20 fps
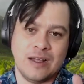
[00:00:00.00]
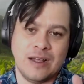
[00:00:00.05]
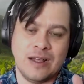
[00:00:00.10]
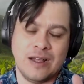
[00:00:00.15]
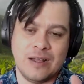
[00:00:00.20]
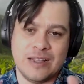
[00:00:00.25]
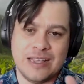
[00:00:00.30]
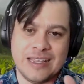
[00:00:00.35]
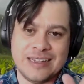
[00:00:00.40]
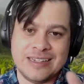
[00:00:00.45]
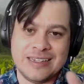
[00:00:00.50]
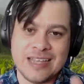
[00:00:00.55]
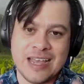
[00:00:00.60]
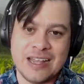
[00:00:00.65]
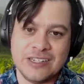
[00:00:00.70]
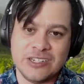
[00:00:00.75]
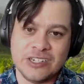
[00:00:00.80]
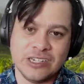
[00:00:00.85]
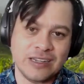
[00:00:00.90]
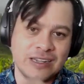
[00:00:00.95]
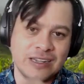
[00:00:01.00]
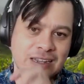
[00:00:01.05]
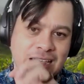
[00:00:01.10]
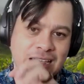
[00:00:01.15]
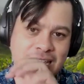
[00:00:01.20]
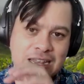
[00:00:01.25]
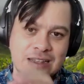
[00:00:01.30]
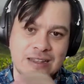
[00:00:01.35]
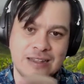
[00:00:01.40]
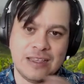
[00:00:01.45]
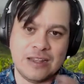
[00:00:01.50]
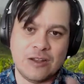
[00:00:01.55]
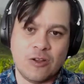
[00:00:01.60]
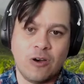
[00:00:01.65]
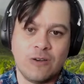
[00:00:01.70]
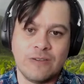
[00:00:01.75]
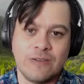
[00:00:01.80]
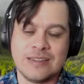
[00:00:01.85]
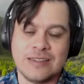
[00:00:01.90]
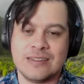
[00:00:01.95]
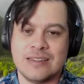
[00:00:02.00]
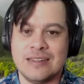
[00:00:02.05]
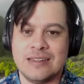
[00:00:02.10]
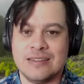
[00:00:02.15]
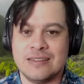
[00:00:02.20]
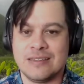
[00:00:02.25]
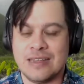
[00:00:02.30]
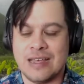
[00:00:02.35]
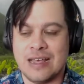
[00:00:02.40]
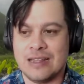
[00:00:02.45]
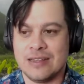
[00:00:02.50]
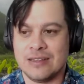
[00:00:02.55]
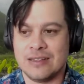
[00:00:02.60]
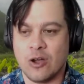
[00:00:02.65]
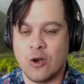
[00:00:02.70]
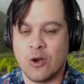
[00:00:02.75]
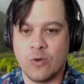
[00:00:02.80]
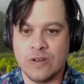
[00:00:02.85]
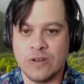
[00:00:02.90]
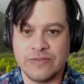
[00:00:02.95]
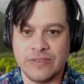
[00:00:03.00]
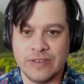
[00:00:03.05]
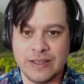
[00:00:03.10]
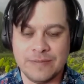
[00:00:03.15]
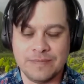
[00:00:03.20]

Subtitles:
intention and all these things that go with it.